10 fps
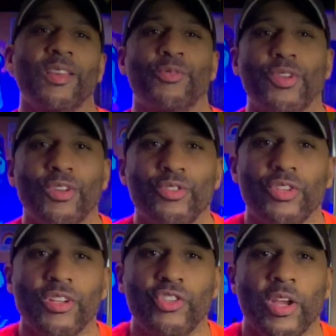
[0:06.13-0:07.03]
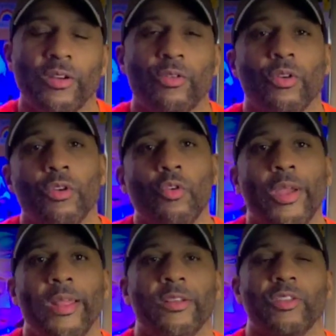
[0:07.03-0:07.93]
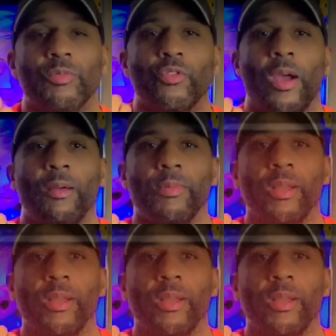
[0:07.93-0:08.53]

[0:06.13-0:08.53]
If you're new to the channel, go ahead and subscribe